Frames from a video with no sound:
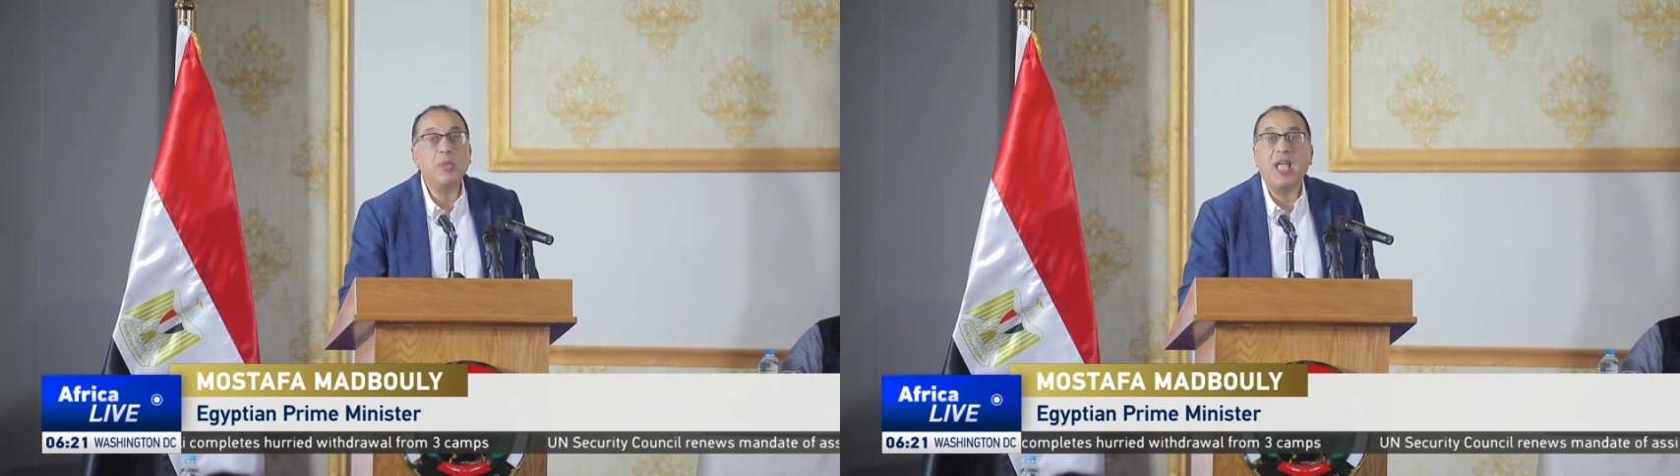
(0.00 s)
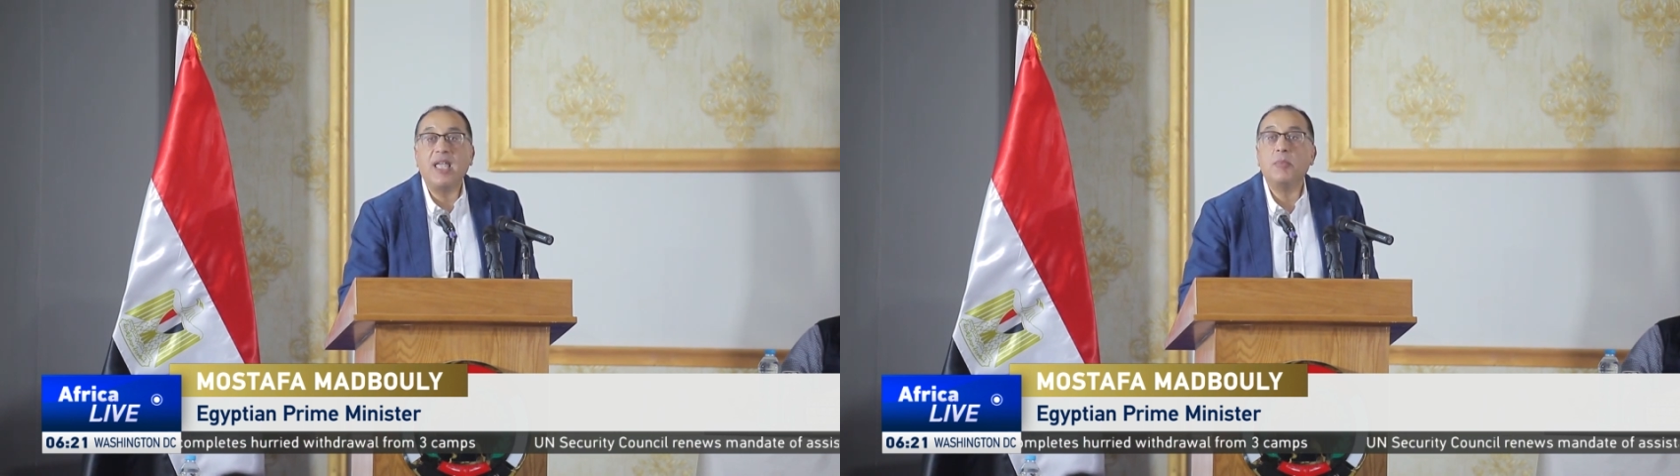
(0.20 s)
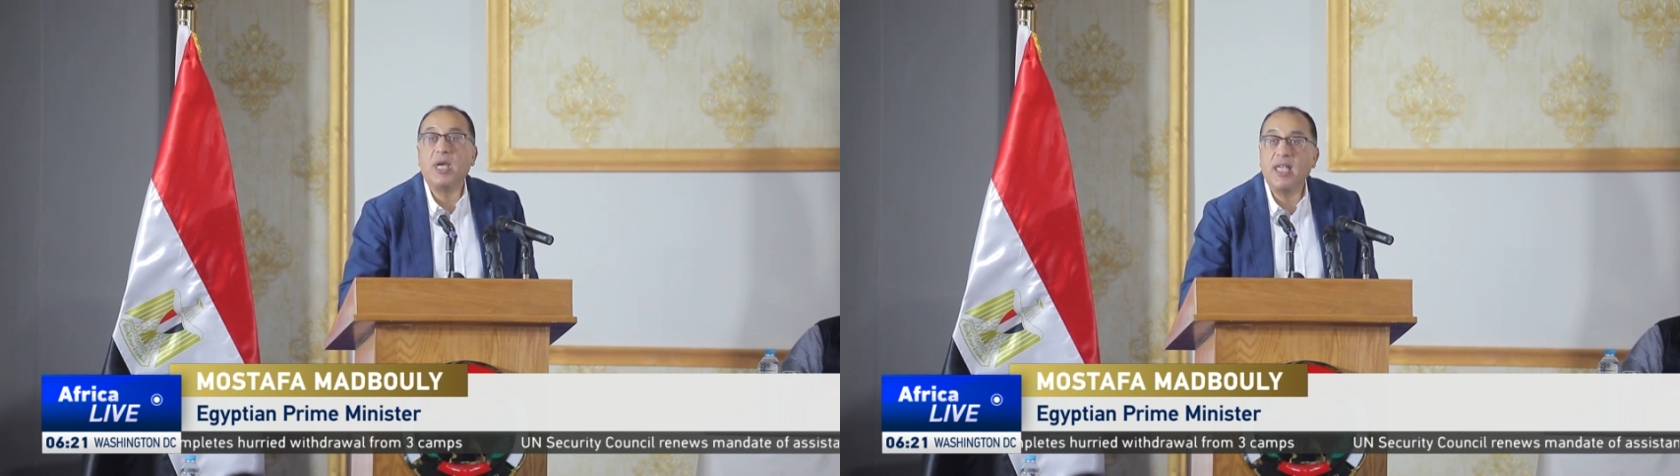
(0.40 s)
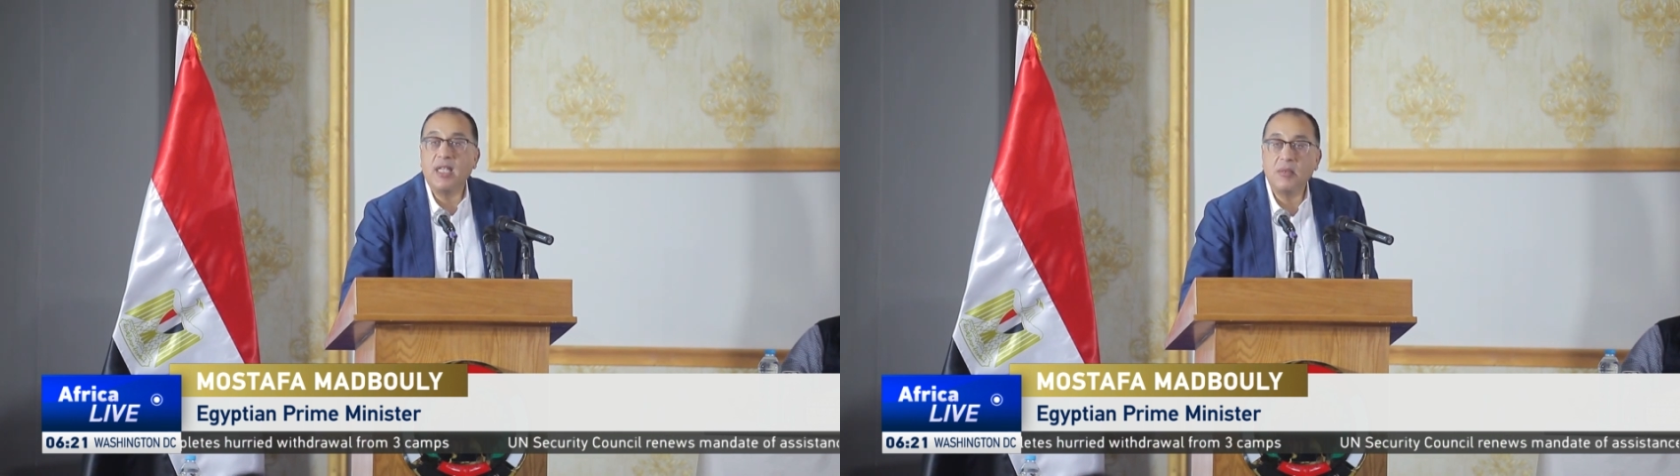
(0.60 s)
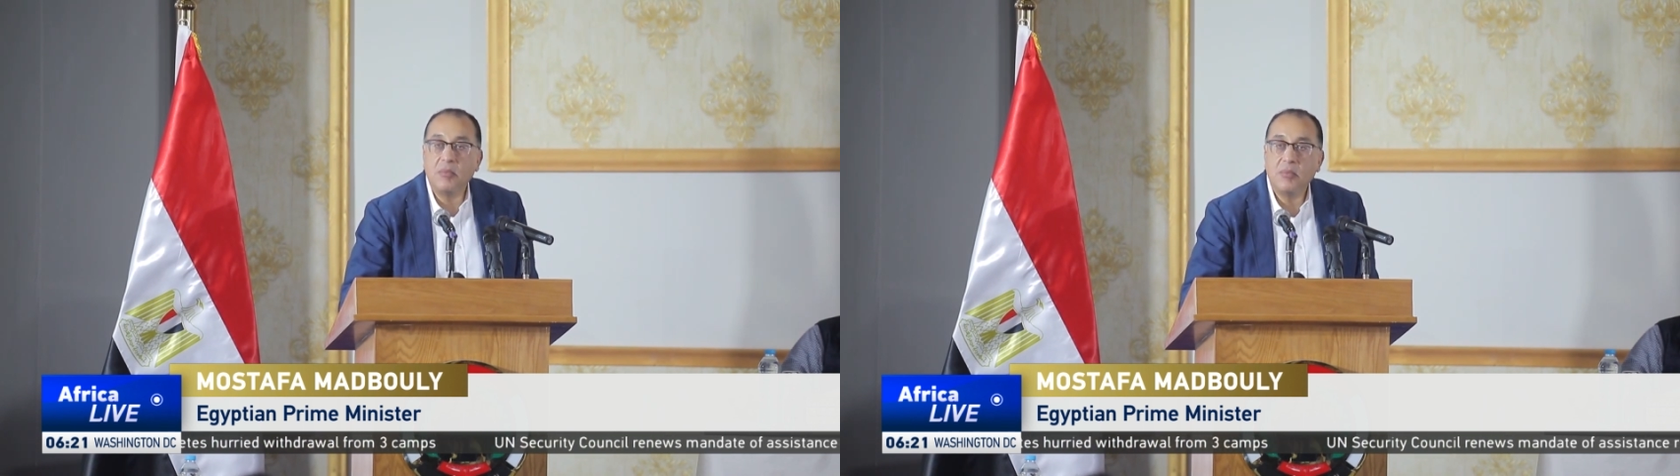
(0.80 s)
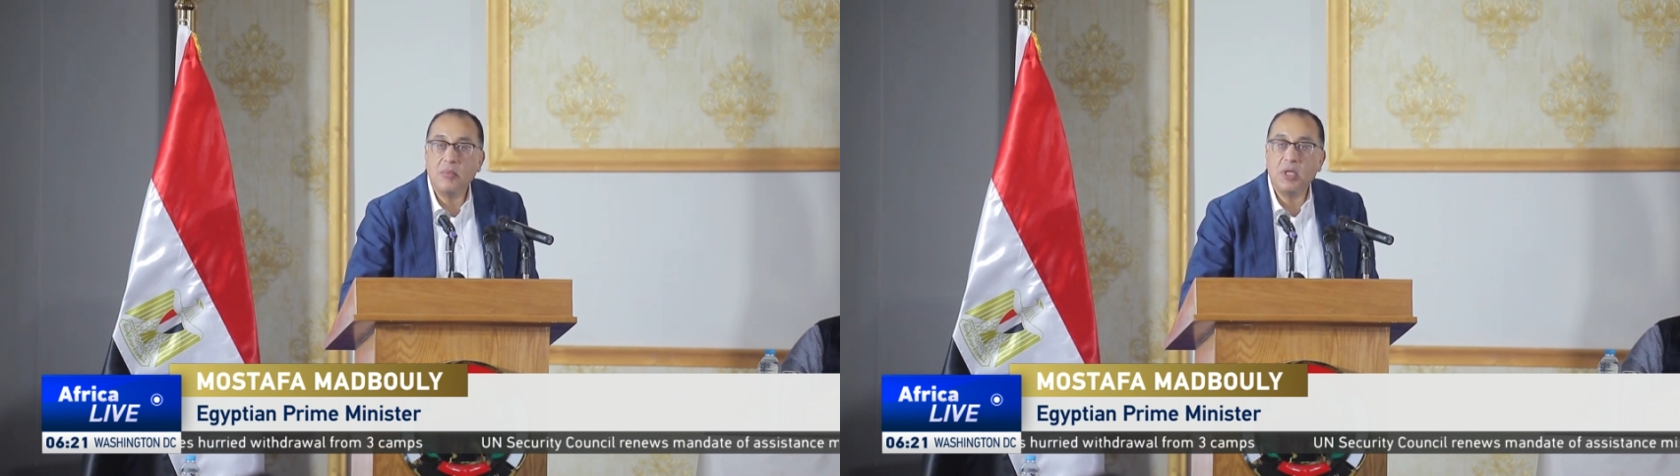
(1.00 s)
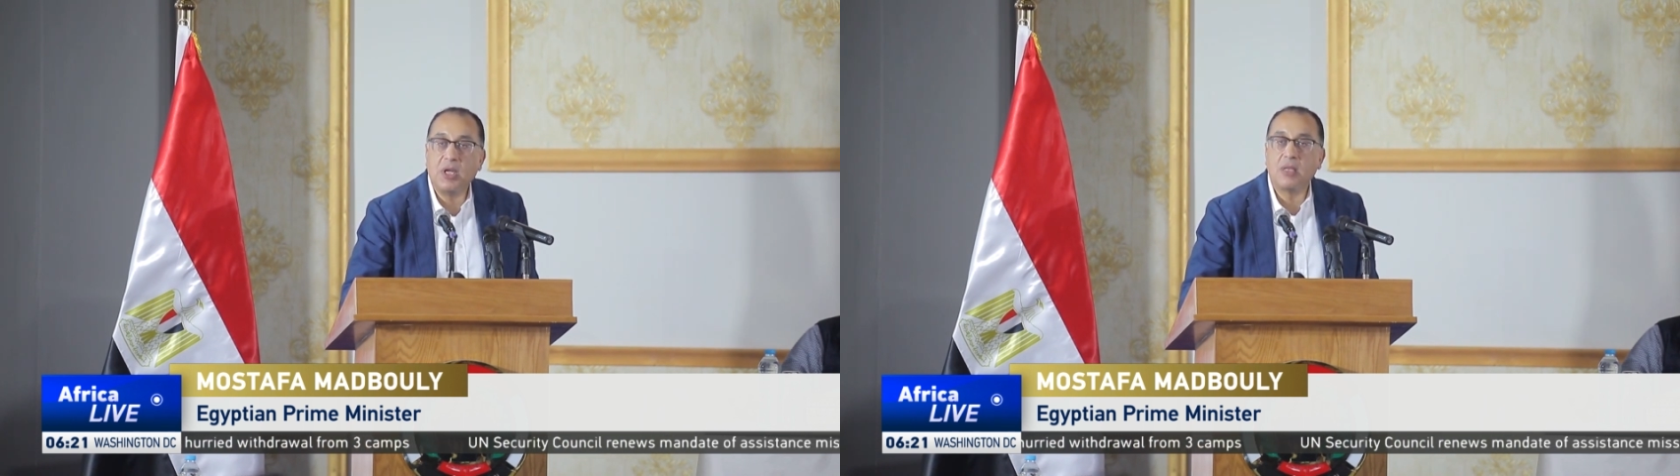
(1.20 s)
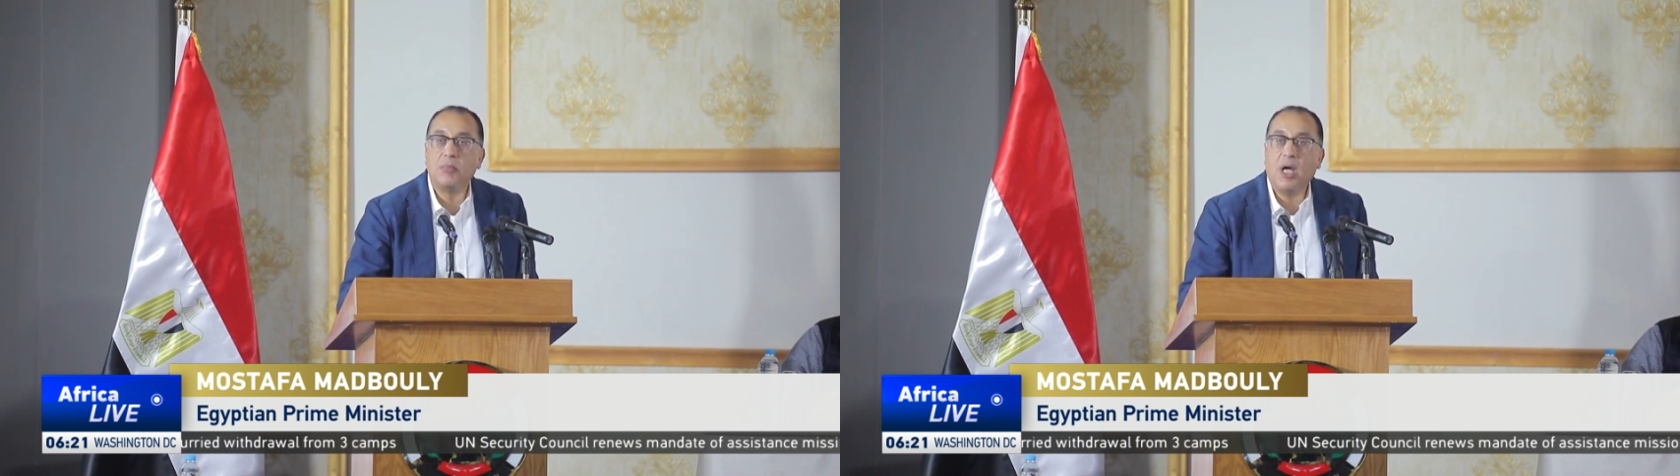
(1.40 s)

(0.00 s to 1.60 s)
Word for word: the best way is not only by